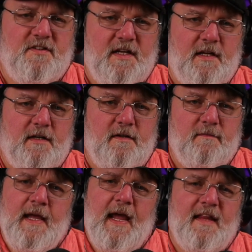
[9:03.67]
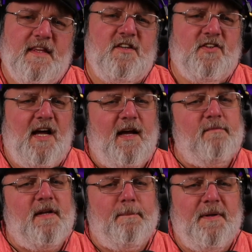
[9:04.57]
said, at this
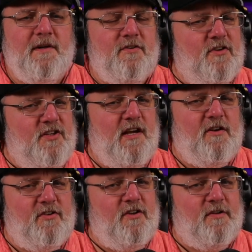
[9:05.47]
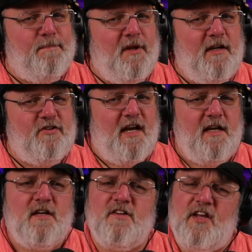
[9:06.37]
time, it appears the THC supply
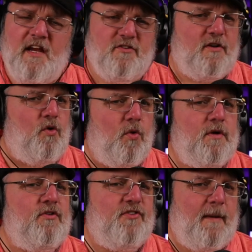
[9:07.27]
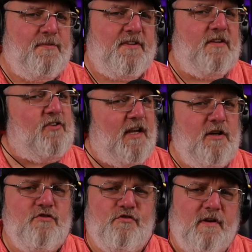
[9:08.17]
chain contains an oil substance
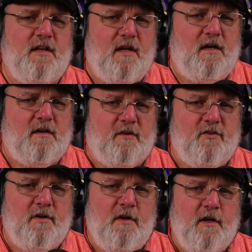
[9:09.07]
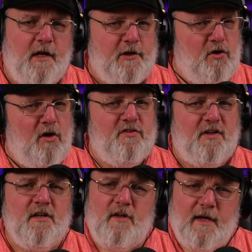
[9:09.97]
injuring lungs and
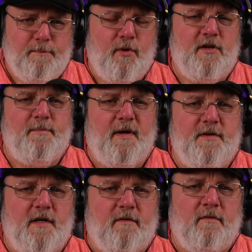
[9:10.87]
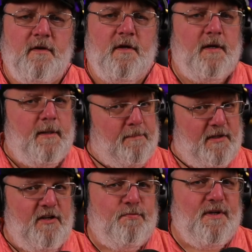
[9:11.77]
causing lipoid pneumonia.
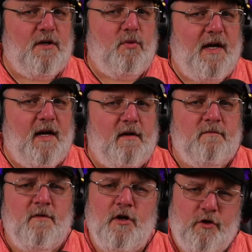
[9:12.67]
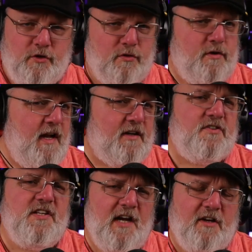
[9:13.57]
Please be aware, your next
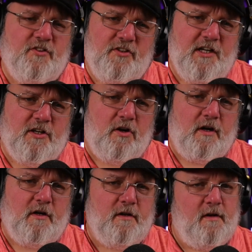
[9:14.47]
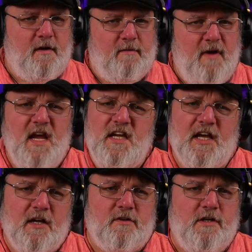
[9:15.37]
THC cart may
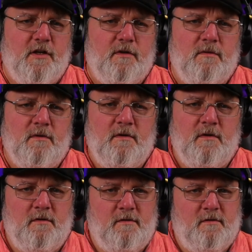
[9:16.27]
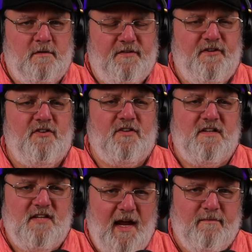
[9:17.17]
kill you if it is
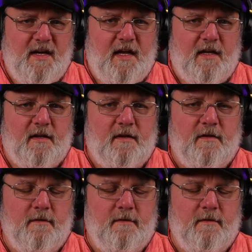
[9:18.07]
contaminated.